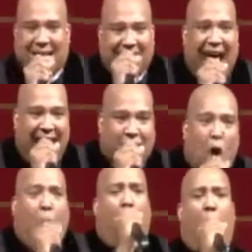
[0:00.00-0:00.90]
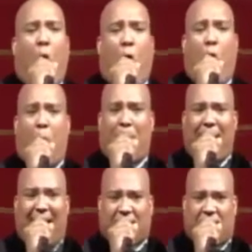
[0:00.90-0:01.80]
be glad. Oh,
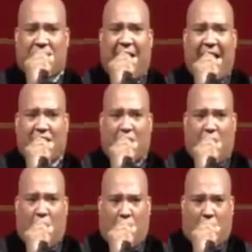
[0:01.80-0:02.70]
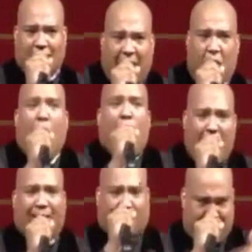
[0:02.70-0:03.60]
magnify the Lord
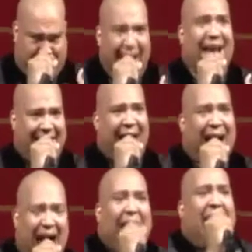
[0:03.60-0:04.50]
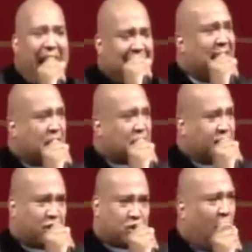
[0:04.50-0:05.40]
with me and let
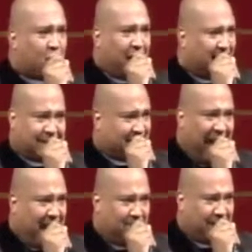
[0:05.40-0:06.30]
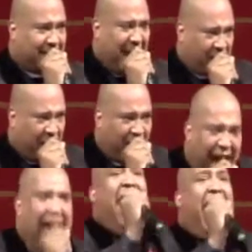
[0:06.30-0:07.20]
us exalt his name together.
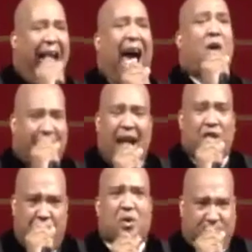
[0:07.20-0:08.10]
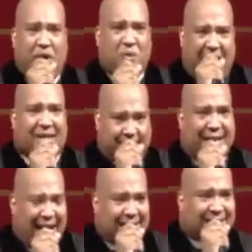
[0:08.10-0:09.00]
How can you do that,
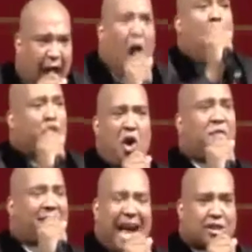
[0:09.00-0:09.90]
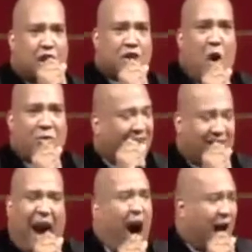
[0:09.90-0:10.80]
saints? You've got to know
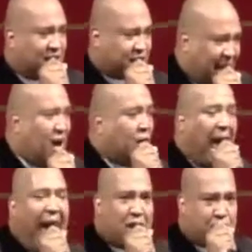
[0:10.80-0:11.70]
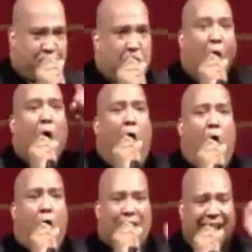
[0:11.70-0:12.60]
that God still has you
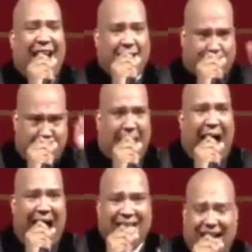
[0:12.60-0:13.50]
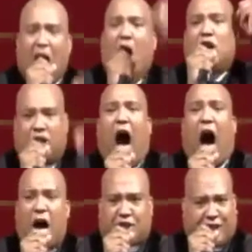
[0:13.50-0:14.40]
on his mind.
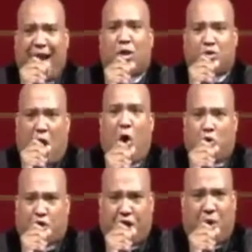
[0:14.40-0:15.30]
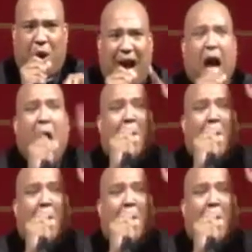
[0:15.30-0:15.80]
God still knows you